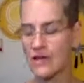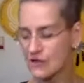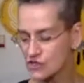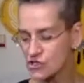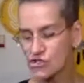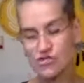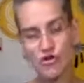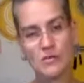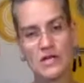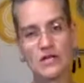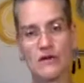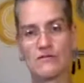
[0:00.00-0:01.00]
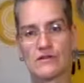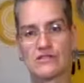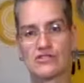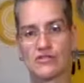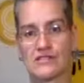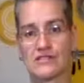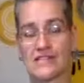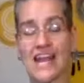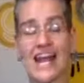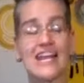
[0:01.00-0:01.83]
so many great resources and i